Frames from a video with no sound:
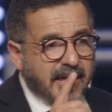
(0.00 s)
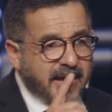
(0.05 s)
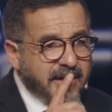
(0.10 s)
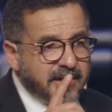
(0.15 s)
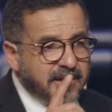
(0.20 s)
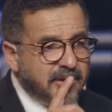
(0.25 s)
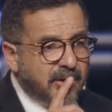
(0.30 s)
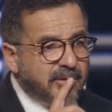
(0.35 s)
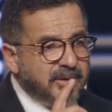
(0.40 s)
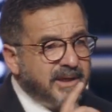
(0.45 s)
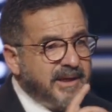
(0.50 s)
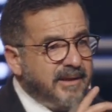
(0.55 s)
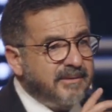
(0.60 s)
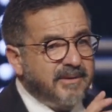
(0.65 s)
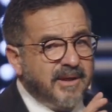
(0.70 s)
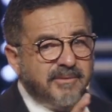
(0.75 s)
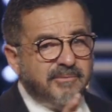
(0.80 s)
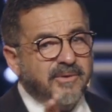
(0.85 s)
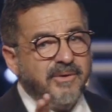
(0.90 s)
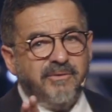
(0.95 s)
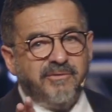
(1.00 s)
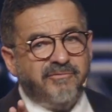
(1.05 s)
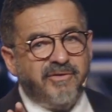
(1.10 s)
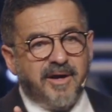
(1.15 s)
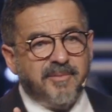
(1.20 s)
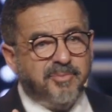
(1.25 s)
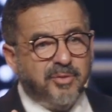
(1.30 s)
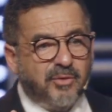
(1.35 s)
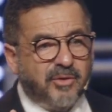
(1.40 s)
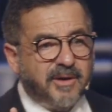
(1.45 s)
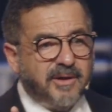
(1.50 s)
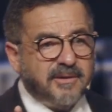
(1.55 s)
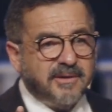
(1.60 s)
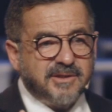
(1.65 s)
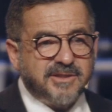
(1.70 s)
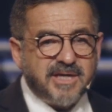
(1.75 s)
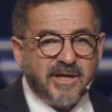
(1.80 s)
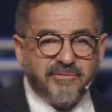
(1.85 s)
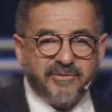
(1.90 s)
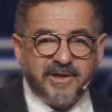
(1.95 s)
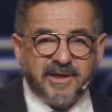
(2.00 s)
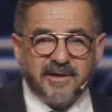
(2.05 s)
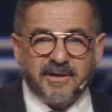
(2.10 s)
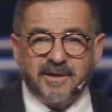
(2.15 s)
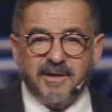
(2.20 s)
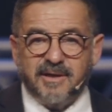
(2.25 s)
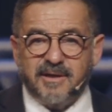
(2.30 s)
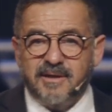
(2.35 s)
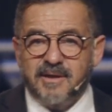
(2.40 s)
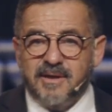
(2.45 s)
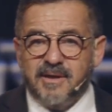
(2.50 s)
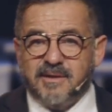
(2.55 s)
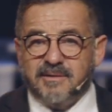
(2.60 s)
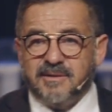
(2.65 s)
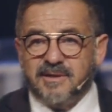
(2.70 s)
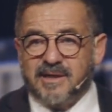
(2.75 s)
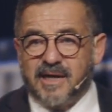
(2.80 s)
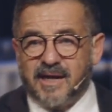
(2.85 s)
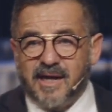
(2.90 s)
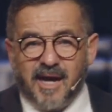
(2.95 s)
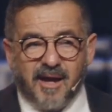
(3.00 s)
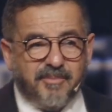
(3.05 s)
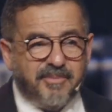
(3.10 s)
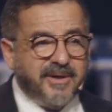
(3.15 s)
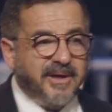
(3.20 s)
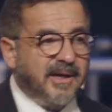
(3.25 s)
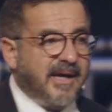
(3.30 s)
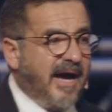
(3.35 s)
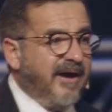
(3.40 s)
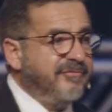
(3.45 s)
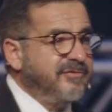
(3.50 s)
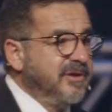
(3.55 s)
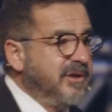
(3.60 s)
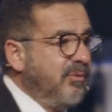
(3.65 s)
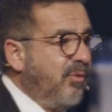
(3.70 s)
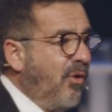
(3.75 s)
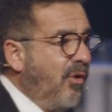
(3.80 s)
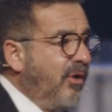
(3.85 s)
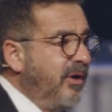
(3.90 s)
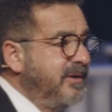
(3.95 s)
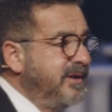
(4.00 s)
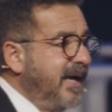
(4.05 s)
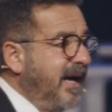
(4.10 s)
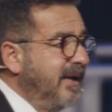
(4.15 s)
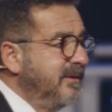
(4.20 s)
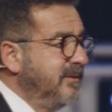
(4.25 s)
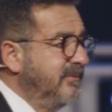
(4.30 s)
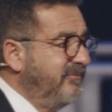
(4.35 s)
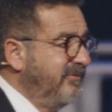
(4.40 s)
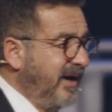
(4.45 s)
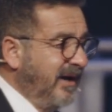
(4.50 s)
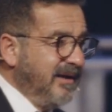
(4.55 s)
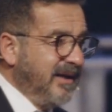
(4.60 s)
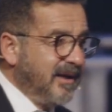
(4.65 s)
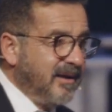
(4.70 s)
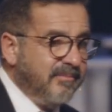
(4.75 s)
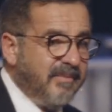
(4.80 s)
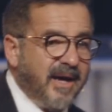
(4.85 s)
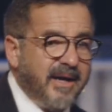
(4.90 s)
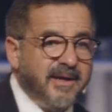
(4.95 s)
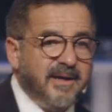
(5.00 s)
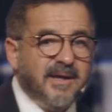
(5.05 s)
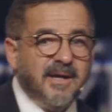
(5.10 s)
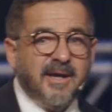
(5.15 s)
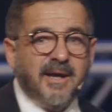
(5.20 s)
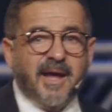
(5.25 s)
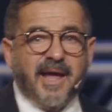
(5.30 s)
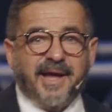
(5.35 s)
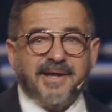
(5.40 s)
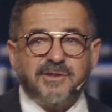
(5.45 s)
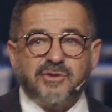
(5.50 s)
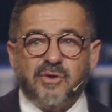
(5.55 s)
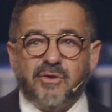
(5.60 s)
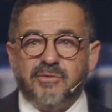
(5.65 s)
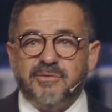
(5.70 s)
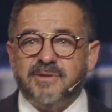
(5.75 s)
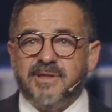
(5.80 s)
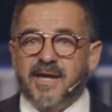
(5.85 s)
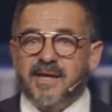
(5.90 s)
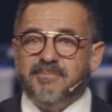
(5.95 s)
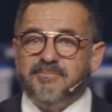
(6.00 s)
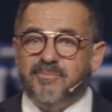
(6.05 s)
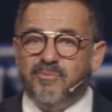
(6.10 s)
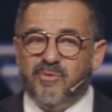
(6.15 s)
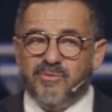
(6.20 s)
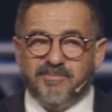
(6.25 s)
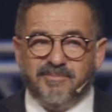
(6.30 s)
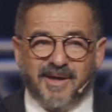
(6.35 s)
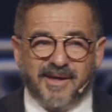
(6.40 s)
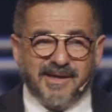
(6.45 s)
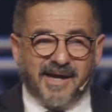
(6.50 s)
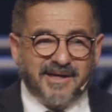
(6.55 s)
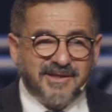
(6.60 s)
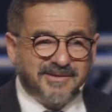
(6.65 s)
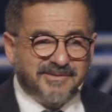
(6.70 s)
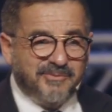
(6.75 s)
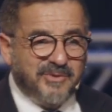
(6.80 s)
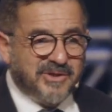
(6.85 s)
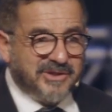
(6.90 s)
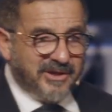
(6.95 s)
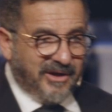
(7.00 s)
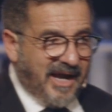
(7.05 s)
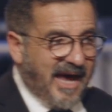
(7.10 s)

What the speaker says: you know, they were very poor in southern Italy, in Calabria. After the war, they had very little money. And so we still